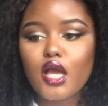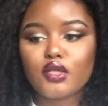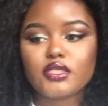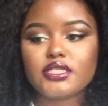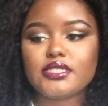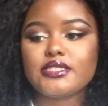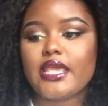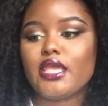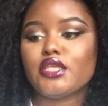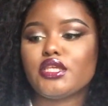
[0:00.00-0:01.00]
How long does it
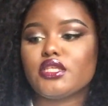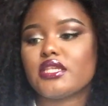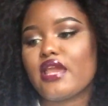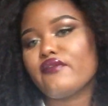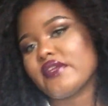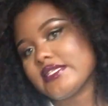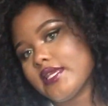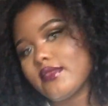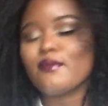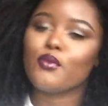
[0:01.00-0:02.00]
take you to get
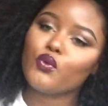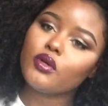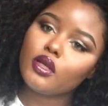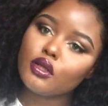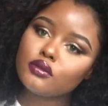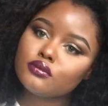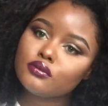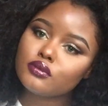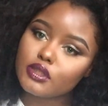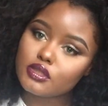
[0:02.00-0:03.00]
ready in the morning?
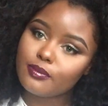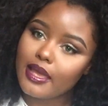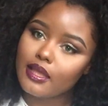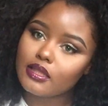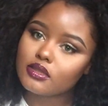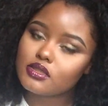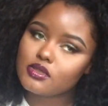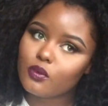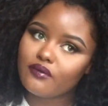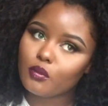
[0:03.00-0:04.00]
It
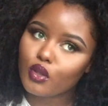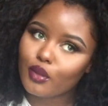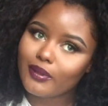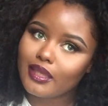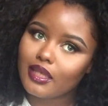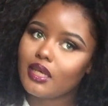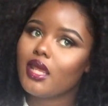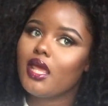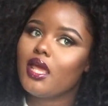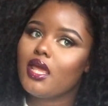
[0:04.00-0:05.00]
depends where I'm
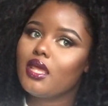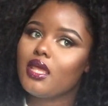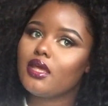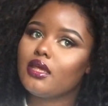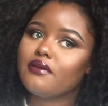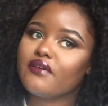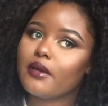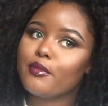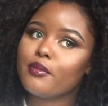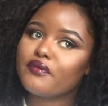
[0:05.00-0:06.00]
going and if I
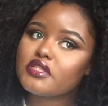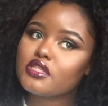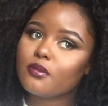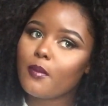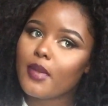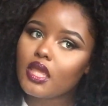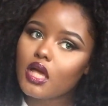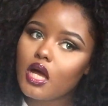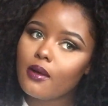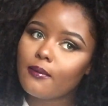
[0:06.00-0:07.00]
can bother to do my
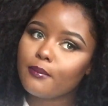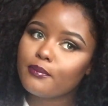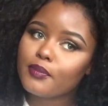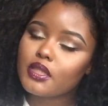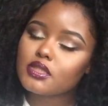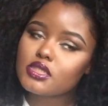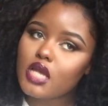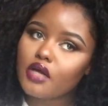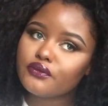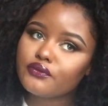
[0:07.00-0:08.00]
makeup and
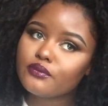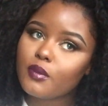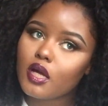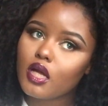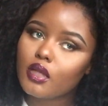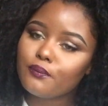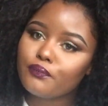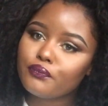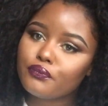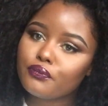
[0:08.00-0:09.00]
stuff, but
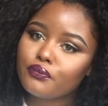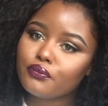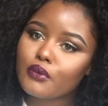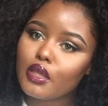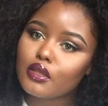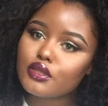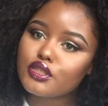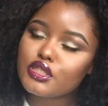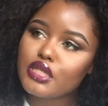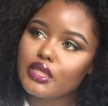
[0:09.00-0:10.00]
it
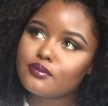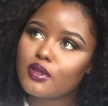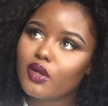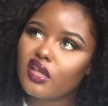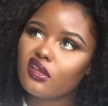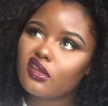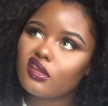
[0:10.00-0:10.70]
usually takes me like